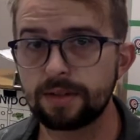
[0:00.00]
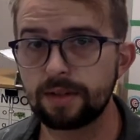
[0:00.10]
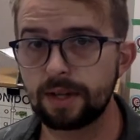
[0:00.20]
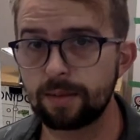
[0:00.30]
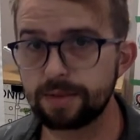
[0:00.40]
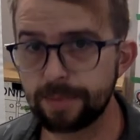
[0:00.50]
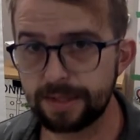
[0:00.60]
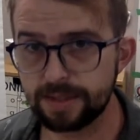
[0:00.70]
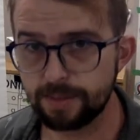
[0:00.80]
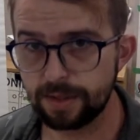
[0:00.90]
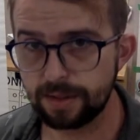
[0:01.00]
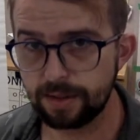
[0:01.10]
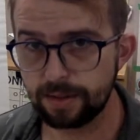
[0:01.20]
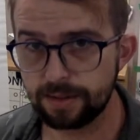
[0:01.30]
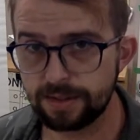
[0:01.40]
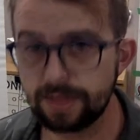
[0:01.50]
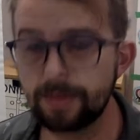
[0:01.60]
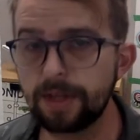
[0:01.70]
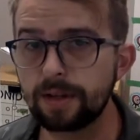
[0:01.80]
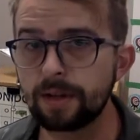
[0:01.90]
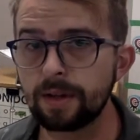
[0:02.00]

a responsible older sibling,